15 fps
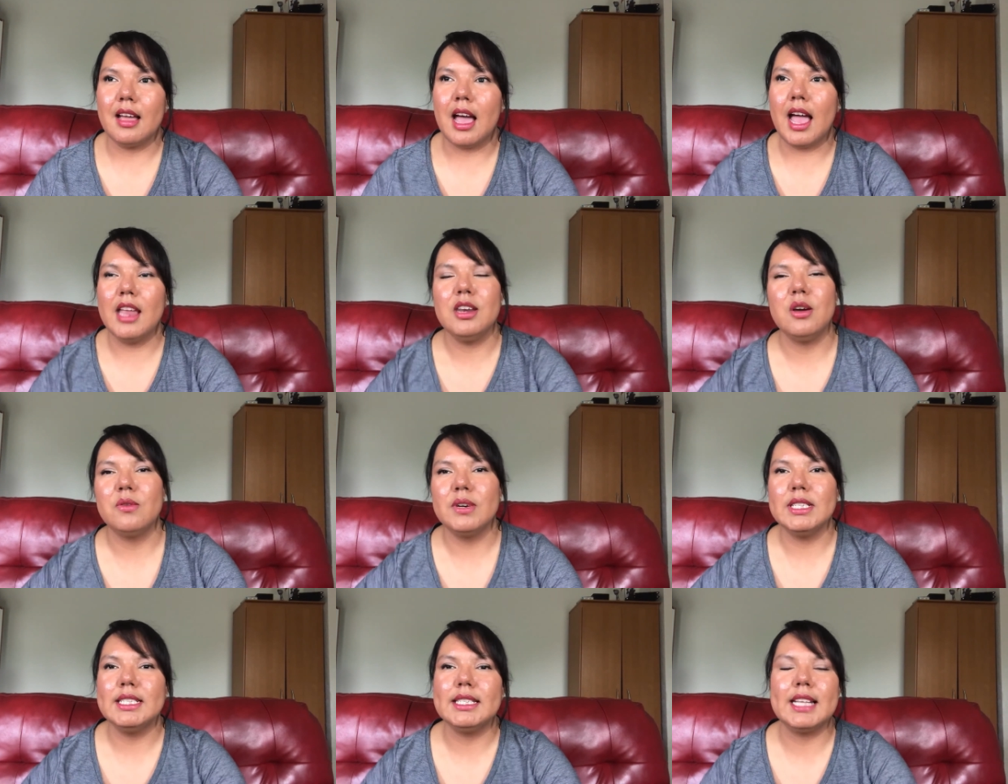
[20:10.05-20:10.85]
I know
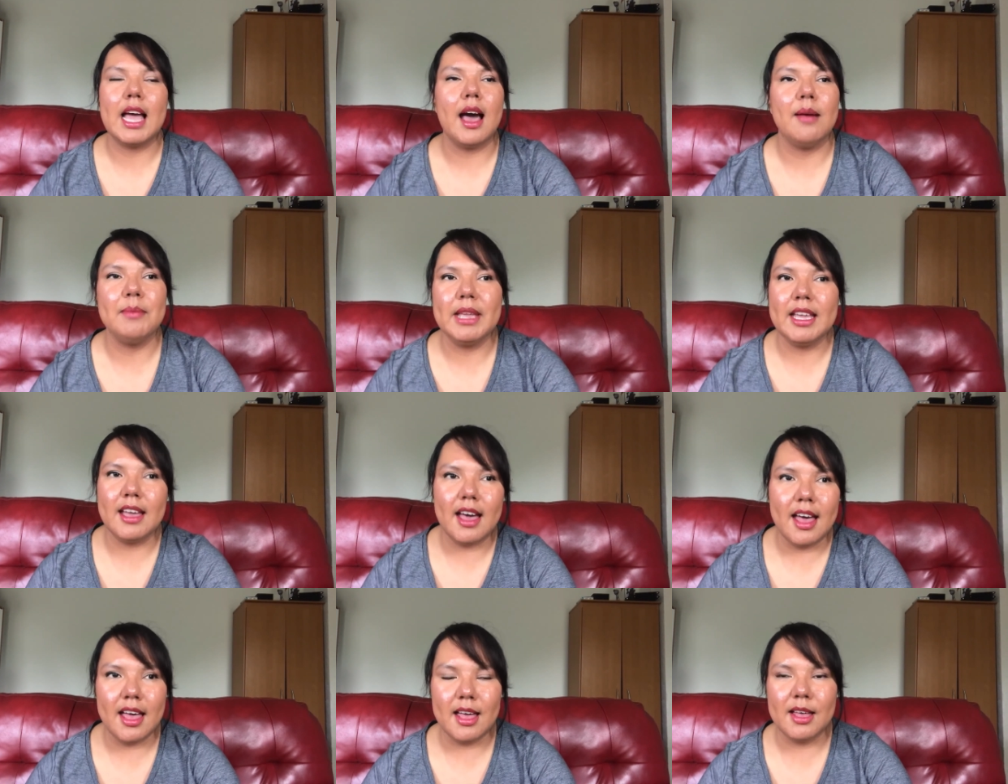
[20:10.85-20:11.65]
what's coming
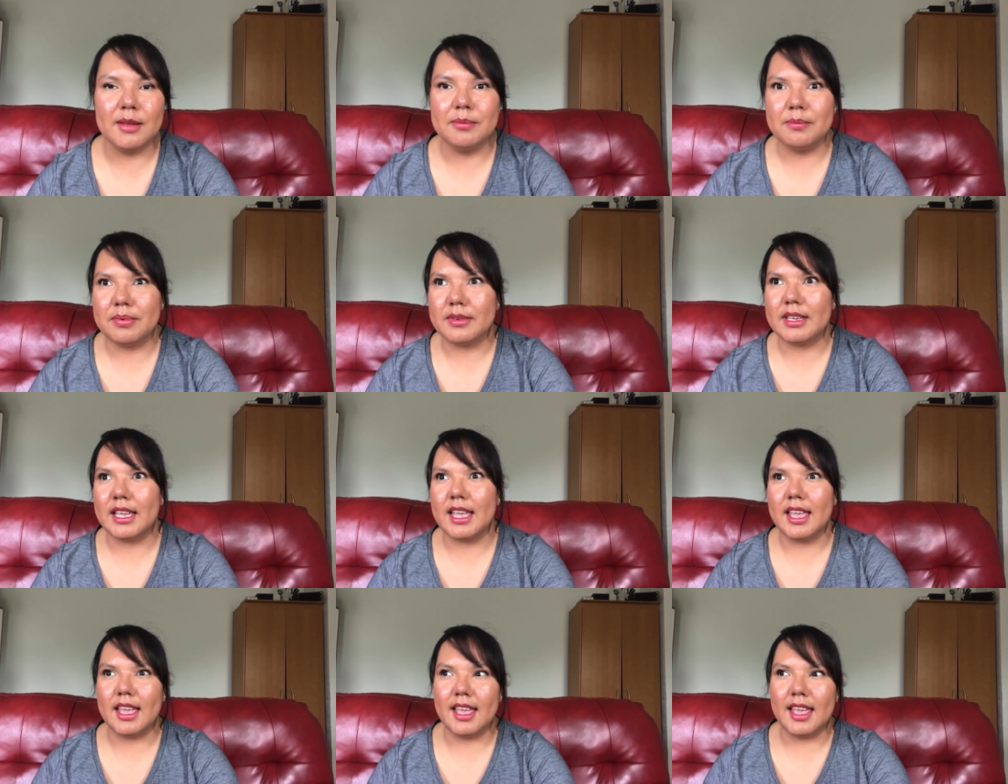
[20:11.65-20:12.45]
up,
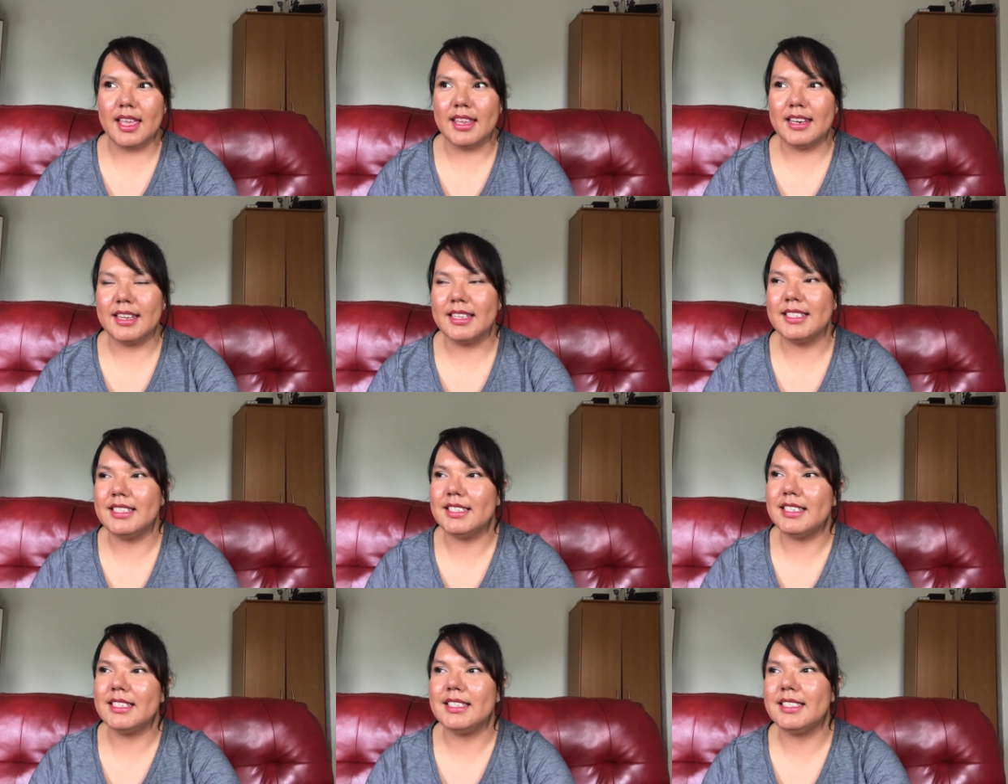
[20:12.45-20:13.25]
and
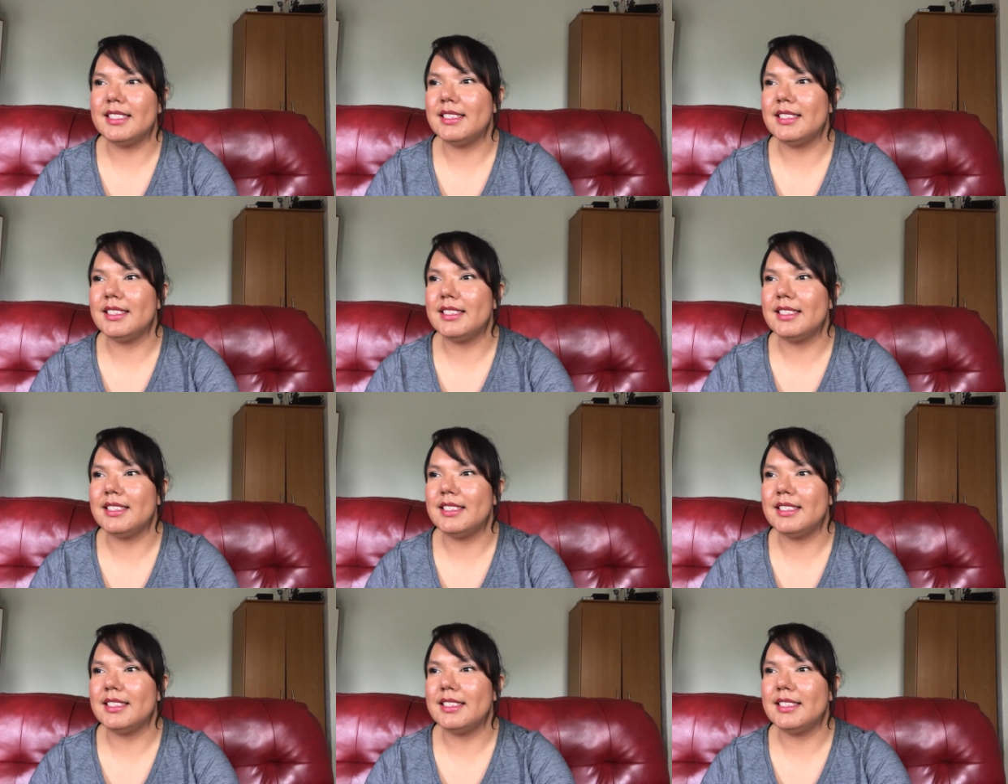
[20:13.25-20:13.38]
it's just,